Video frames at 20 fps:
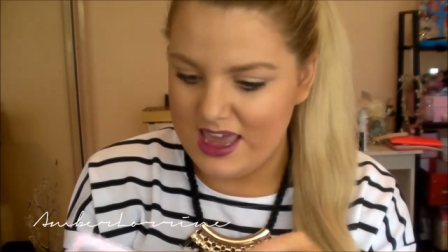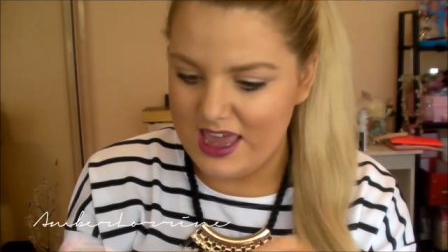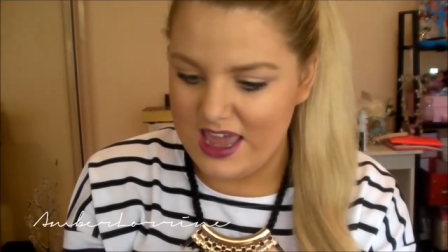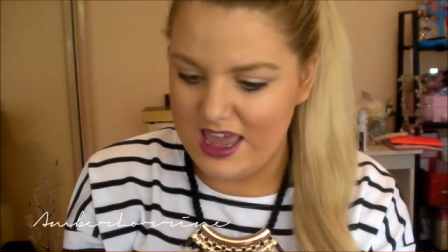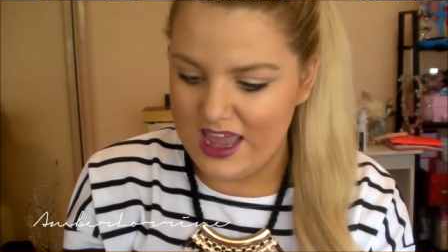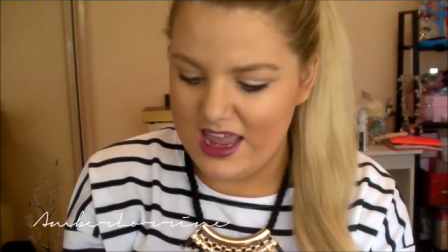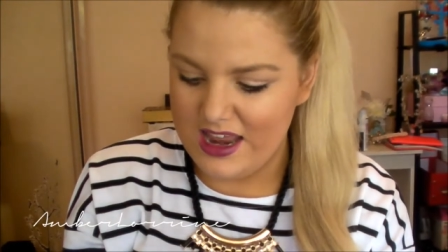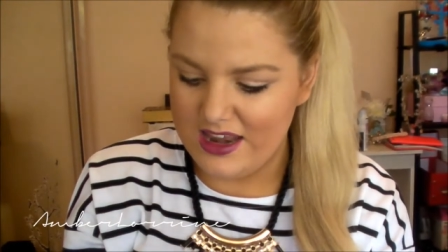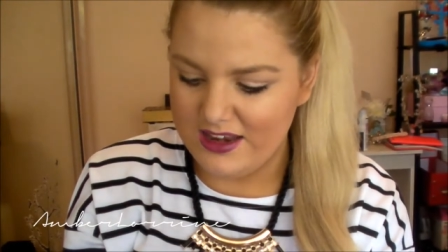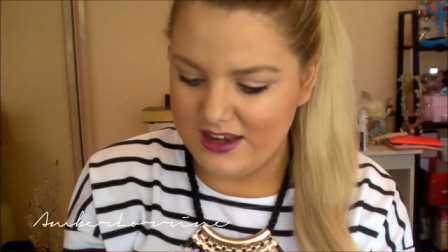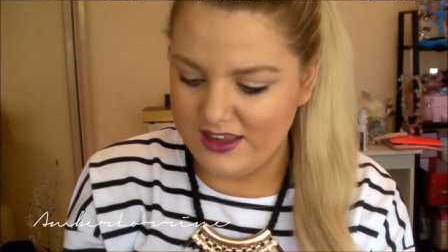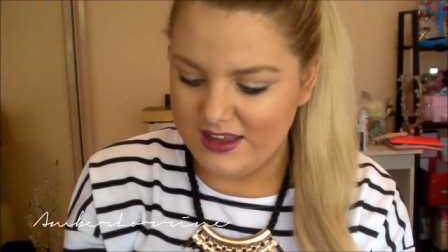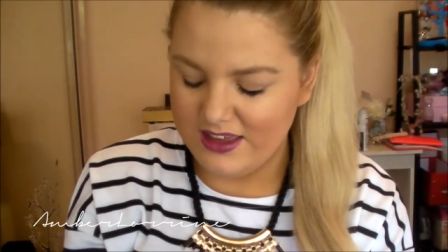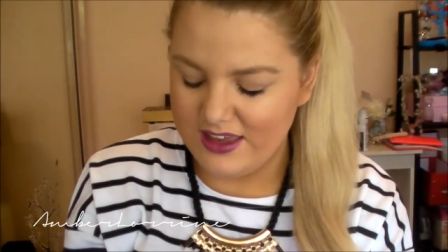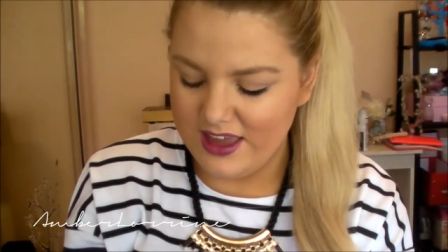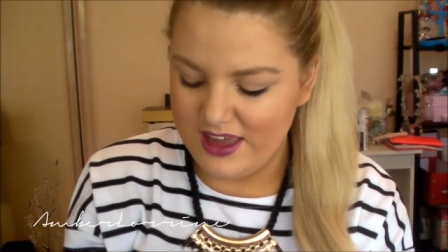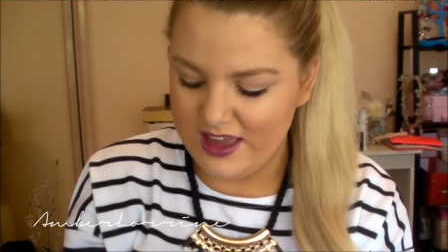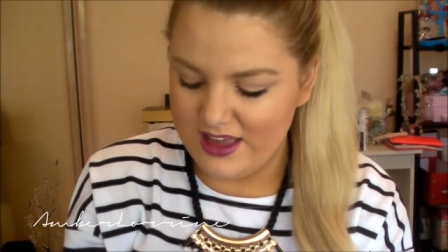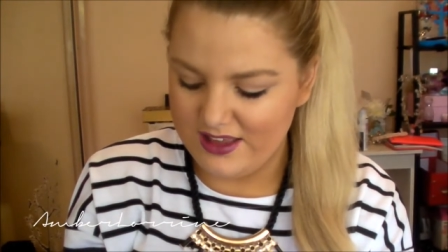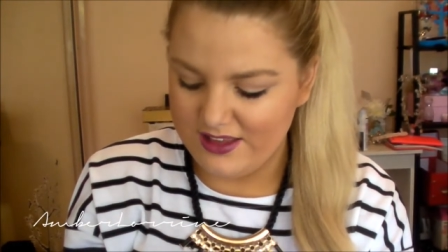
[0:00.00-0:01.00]
And
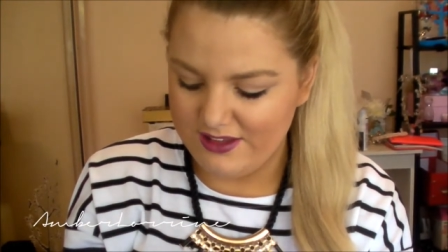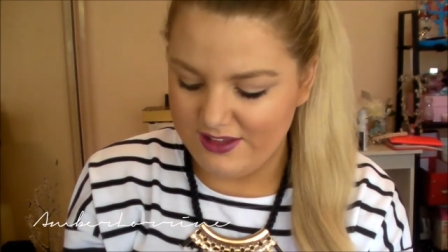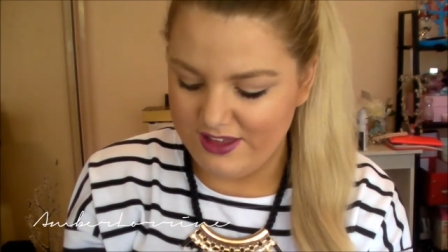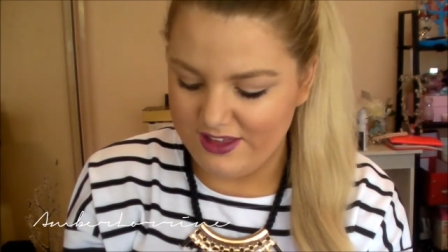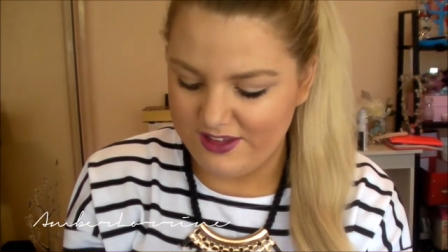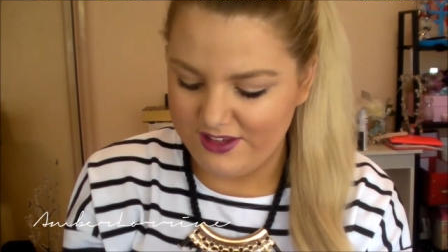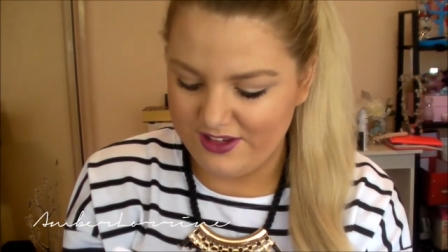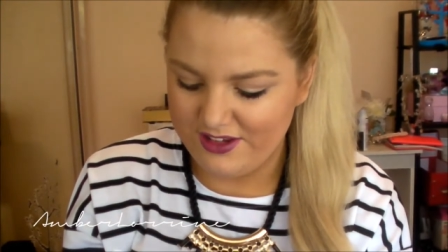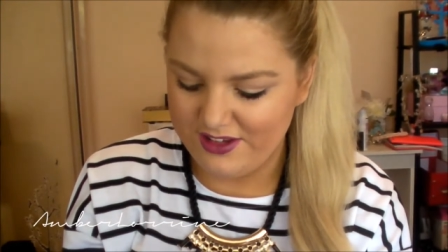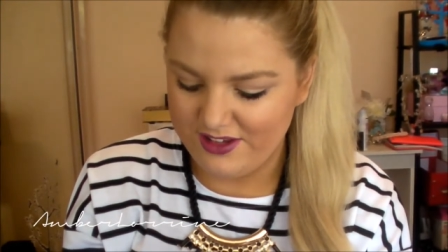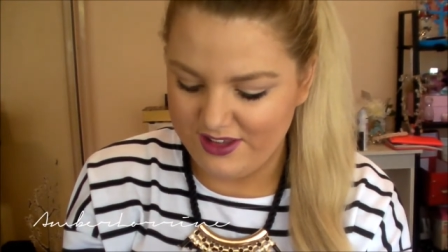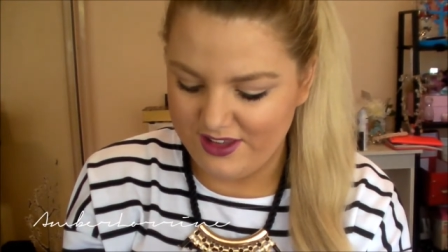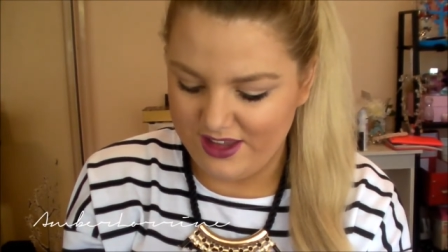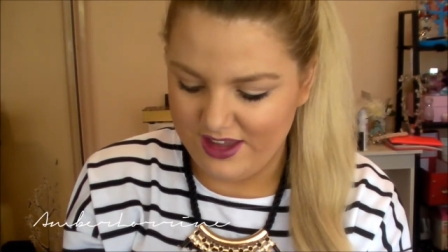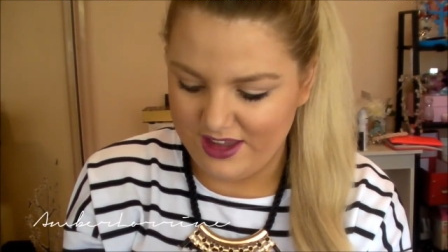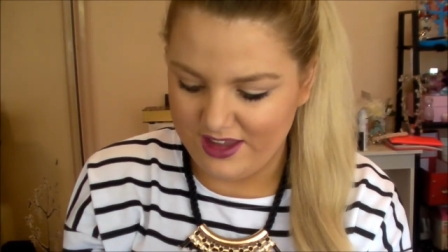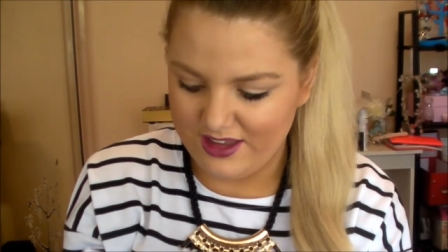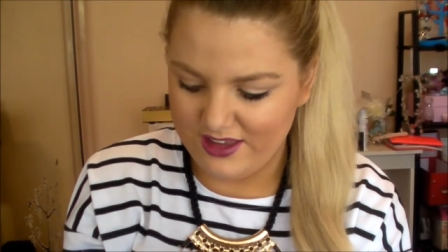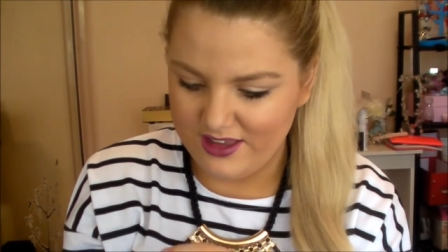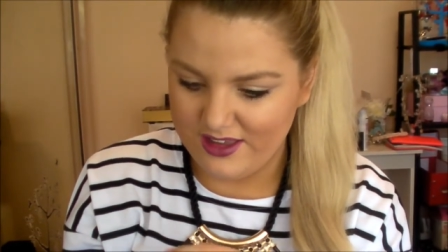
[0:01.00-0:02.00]
yeah, so these are just
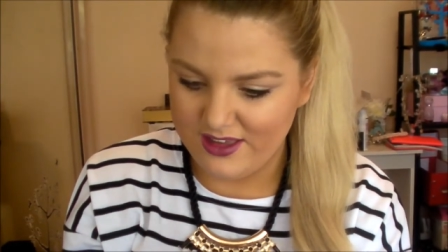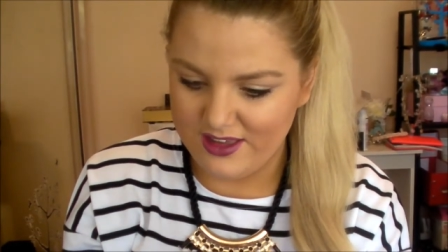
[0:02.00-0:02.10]
like